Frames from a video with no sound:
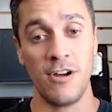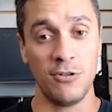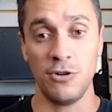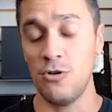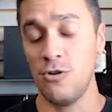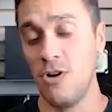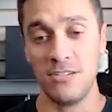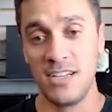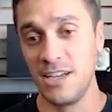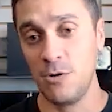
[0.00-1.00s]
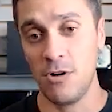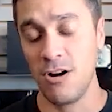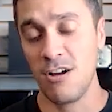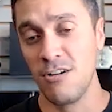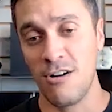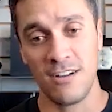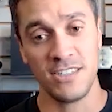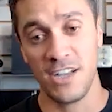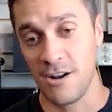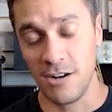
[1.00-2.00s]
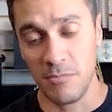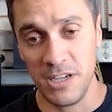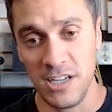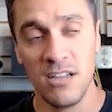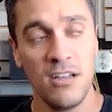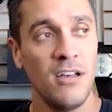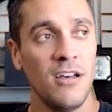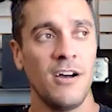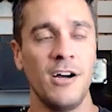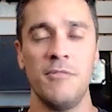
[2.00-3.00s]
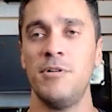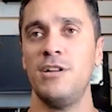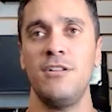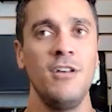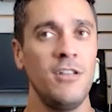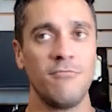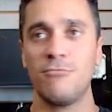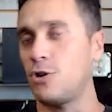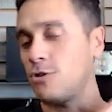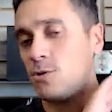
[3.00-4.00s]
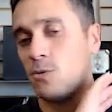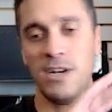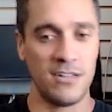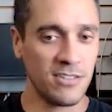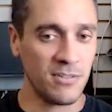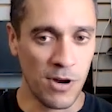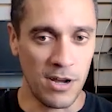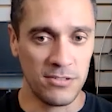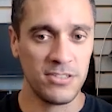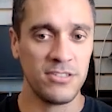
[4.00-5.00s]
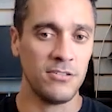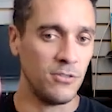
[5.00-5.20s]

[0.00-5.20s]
You don't know how sick you are or how sick you're going to be, but go sweat it out somewhere else.